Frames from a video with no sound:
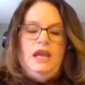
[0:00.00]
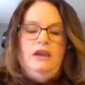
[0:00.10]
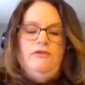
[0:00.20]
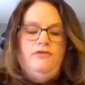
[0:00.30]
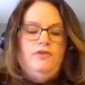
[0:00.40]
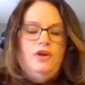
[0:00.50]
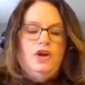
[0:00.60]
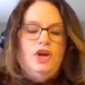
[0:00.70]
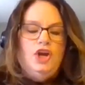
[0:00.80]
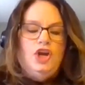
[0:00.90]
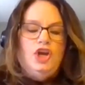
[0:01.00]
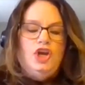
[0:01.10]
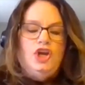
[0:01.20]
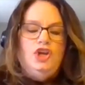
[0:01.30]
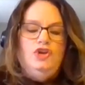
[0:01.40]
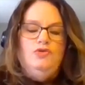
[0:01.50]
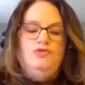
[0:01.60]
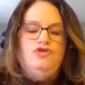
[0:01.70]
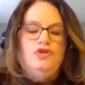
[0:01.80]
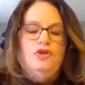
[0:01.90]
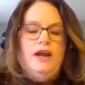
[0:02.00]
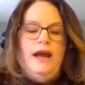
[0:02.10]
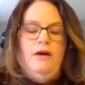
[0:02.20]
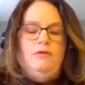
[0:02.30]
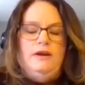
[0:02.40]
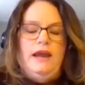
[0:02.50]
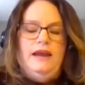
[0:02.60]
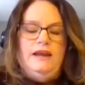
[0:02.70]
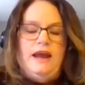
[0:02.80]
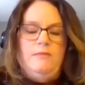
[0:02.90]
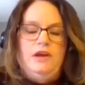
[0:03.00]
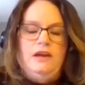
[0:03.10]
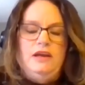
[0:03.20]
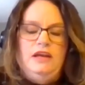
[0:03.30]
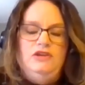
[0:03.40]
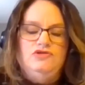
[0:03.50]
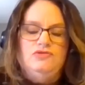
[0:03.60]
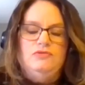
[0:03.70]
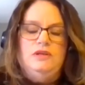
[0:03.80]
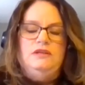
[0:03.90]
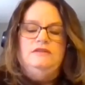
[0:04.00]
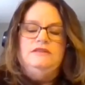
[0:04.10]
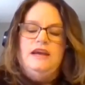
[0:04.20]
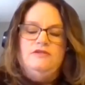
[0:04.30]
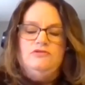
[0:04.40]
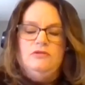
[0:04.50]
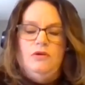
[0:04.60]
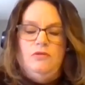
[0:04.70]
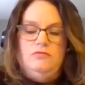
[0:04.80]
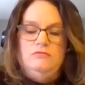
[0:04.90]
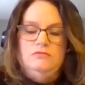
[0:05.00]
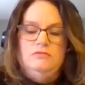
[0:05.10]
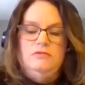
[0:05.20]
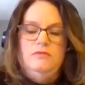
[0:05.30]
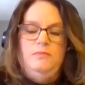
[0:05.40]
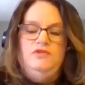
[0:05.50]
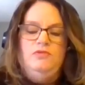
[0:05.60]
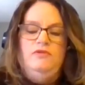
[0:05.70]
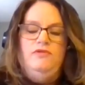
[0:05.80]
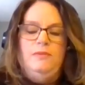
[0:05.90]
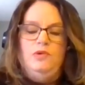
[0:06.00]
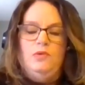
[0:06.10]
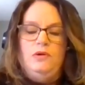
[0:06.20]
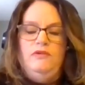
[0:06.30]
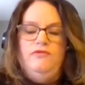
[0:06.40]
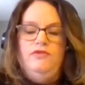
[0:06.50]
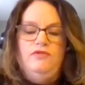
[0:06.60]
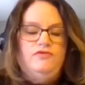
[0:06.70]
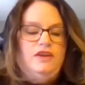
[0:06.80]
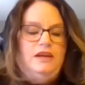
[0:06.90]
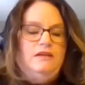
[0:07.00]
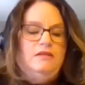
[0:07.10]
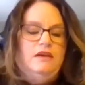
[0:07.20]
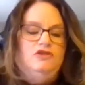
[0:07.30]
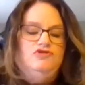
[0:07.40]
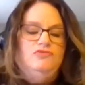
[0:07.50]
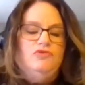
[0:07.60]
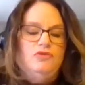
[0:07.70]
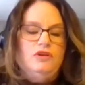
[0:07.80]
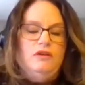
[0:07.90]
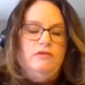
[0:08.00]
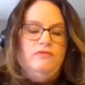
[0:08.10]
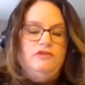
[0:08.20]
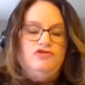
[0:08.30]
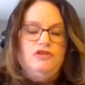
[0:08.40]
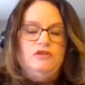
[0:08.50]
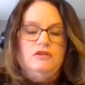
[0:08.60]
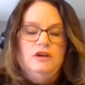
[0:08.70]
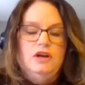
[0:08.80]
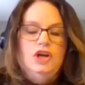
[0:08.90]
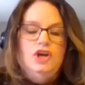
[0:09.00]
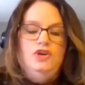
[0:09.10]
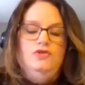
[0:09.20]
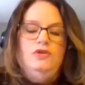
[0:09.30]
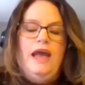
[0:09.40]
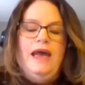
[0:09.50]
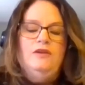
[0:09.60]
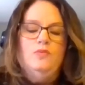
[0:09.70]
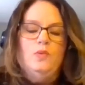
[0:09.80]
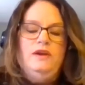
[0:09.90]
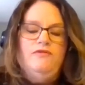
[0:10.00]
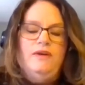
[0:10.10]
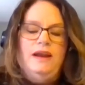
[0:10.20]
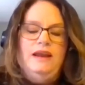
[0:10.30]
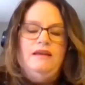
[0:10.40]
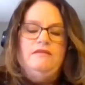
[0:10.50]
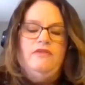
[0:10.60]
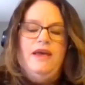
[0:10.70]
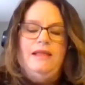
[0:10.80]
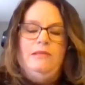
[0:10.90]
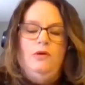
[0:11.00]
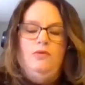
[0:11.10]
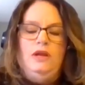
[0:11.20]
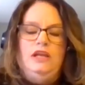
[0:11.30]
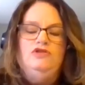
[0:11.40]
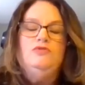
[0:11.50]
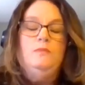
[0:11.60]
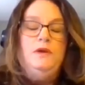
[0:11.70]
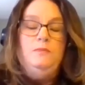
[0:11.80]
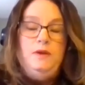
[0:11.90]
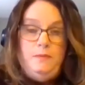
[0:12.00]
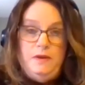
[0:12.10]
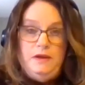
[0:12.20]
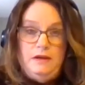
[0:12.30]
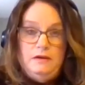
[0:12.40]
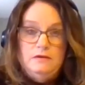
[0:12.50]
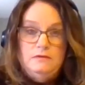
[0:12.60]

If you took out an economic injury disaster loan between February 15th and June 30th of this year, you can refinance that loan into a PPP.